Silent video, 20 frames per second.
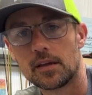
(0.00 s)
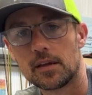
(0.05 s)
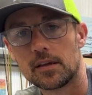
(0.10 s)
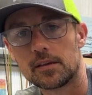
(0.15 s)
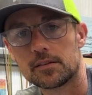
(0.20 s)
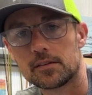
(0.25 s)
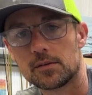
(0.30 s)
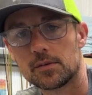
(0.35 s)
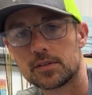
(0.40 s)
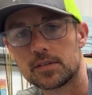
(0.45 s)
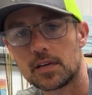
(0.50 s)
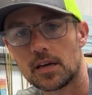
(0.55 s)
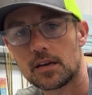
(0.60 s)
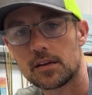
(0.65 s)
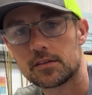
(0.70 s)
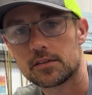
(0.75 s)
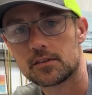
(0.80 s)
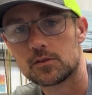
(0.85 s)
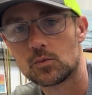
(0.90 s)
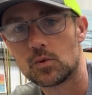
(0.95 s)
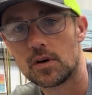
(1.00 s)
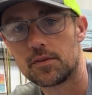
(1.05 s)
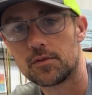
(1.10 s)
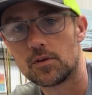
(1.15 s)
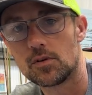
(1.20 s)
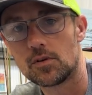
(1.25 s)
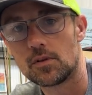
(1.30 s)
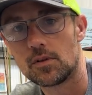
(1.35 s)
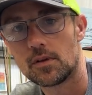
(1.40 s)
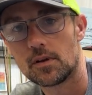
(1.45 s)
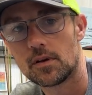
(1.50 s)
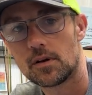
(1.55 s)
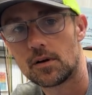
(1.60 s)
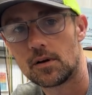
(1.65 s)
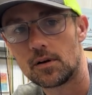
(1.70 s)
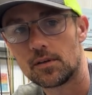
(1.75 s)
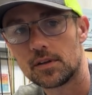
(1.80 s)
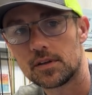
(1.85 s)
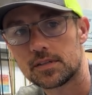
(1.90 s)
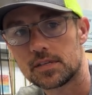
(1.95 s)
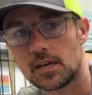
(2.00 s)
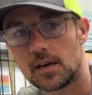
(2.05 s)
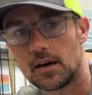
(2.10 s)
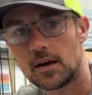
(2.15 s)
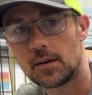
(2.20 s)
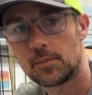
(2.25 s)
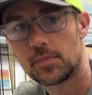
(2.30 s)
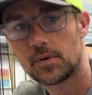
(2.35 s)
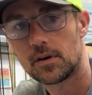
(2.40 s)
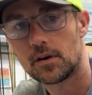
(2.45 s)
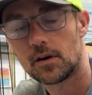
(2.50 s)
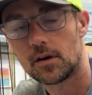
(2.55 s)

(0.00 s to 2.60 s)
So it's got a swivel on the top,